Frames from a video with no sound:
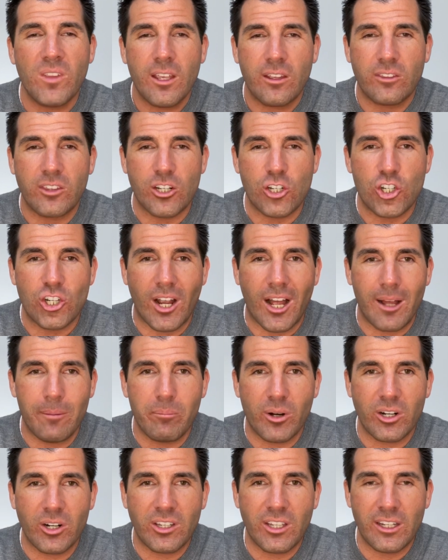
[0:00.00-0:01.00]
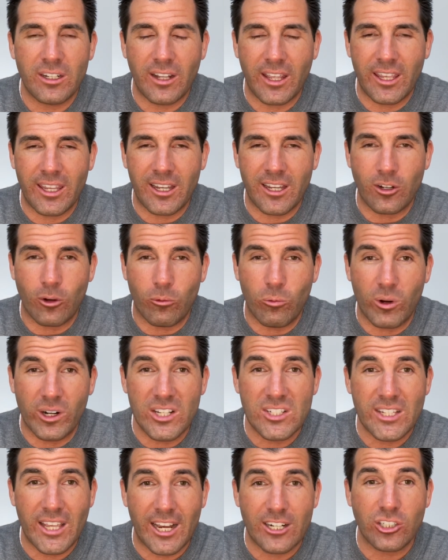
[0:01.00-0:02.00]
the job market and what
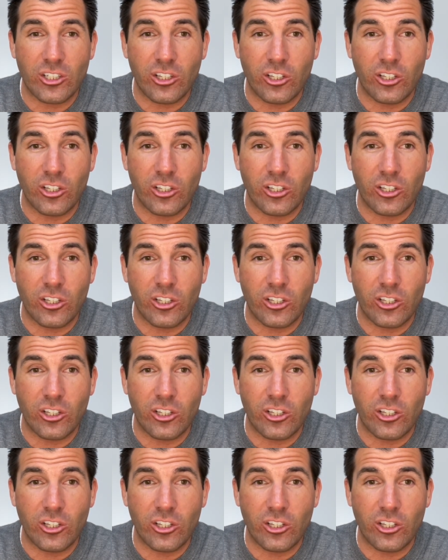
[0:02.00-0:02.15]
is actually